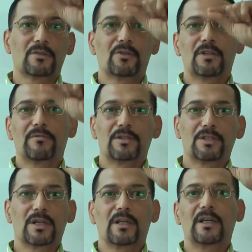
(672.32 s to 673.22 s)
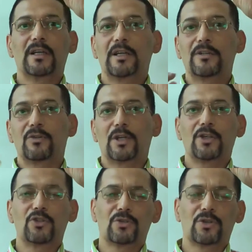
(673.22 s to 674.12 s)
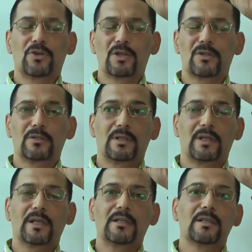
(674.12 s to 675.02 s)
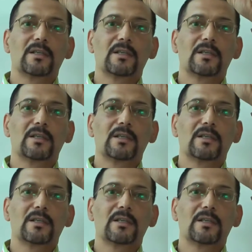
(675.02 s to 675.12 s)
on the vertical line and your age on the horizontal line,